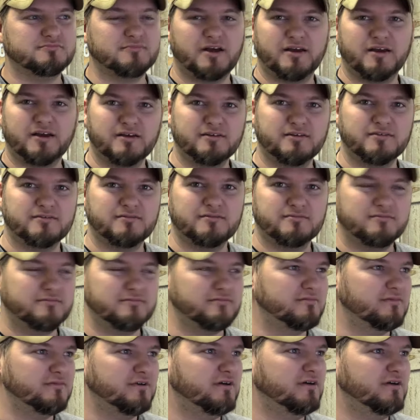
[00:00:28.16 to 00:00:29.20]
I guess.
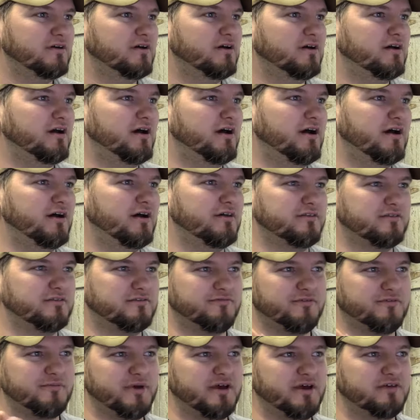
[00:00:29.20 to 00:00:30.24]
This
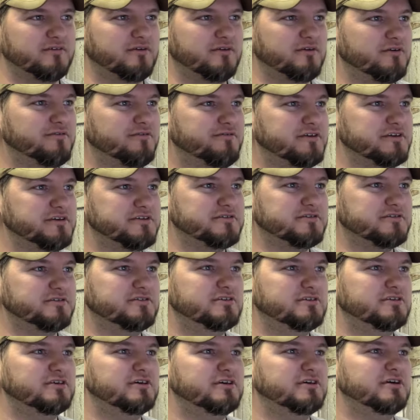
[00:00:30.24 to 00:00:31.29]
is from Ezo
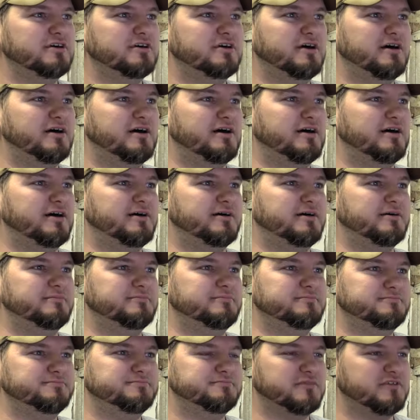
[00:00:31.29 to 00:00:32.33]
Official.
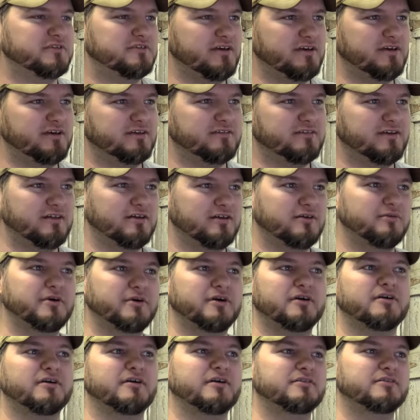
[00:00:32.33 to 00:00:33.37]
Says, hello,
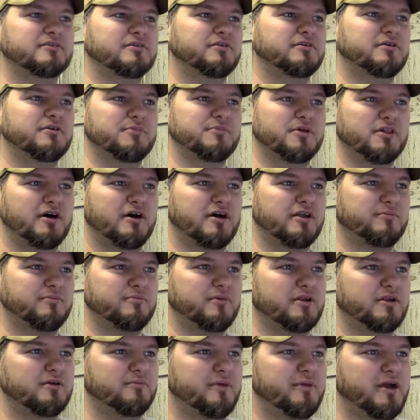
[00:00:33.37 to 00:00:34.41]
we are Ezo, a melodic
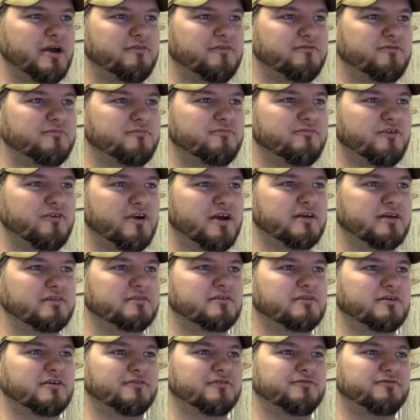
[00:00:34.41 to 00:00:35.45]
metal band from
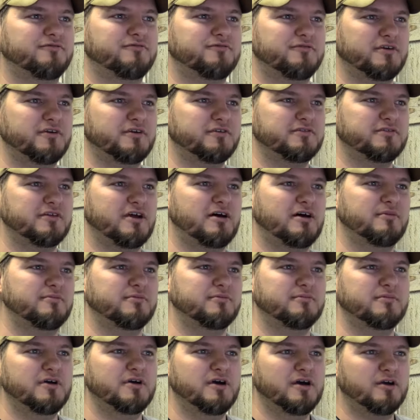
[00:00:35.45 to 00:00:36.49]
France. Our first
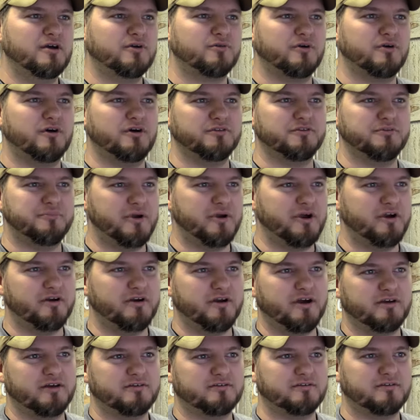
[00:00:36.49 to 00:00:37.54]
album, Crawl to
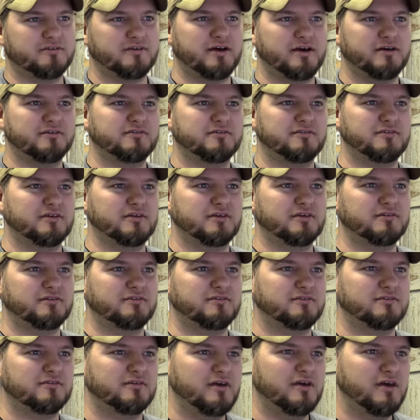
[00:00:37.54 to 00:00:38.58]
Paradise, is out
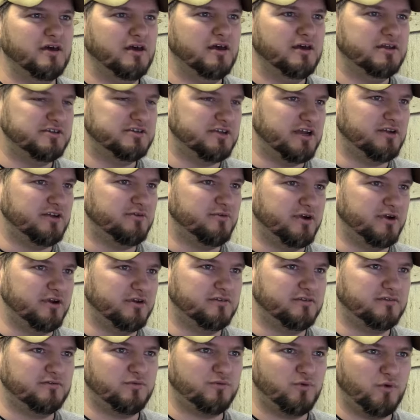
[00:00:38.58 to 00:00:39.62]
since January
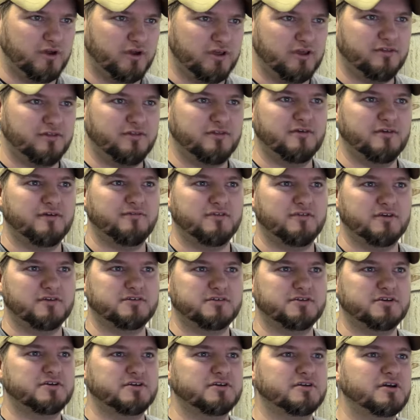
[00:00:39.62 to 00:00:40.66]
20th of
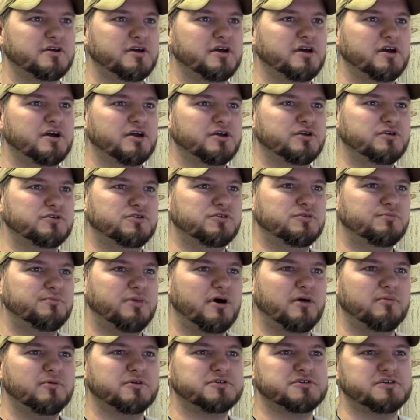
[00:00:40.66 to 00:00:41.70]
this year. Could you
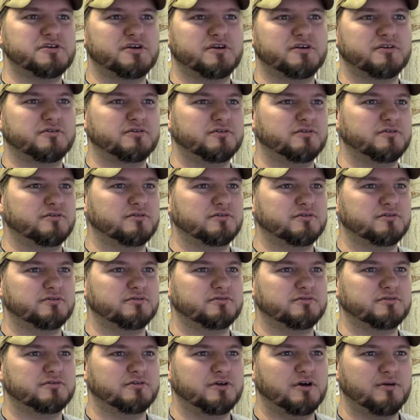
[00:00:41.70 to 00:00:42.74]
publish an article
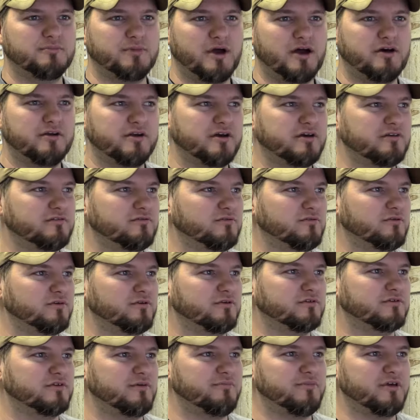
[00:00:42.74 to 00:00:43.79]
or about us
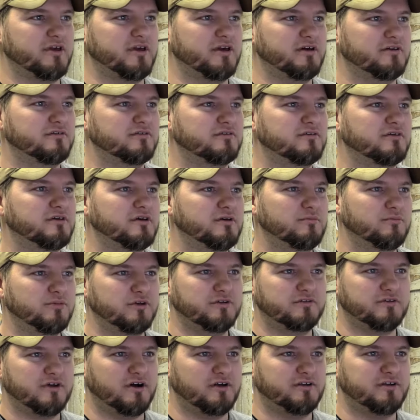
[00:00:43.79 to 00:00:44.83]
or something else?
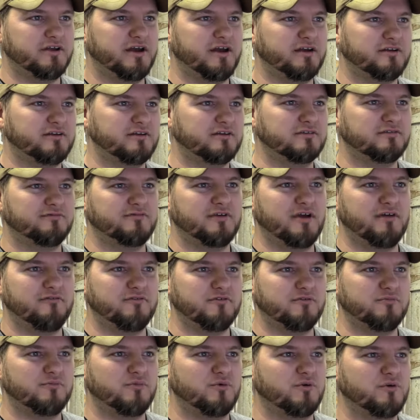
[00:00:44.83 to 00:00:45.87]
Please contact us if you
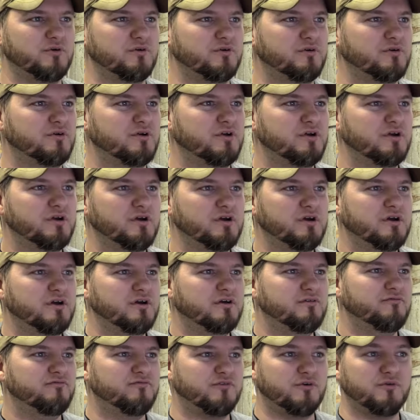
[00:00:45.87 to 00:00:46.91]
have any more,
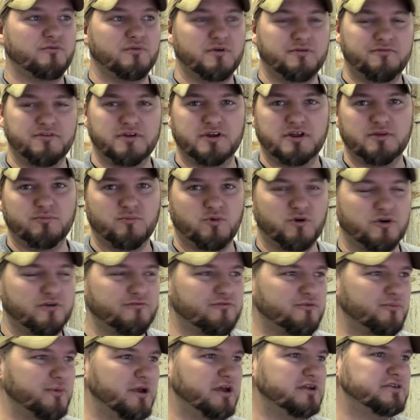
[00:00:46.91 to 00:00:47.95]
if you need more
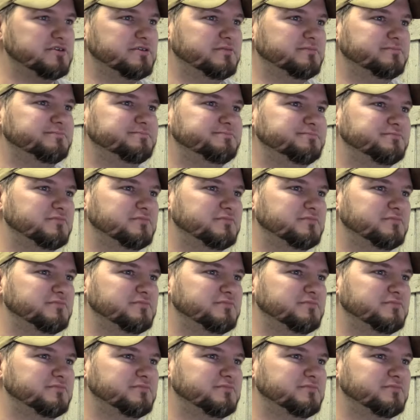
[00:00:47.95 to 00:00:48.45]
information.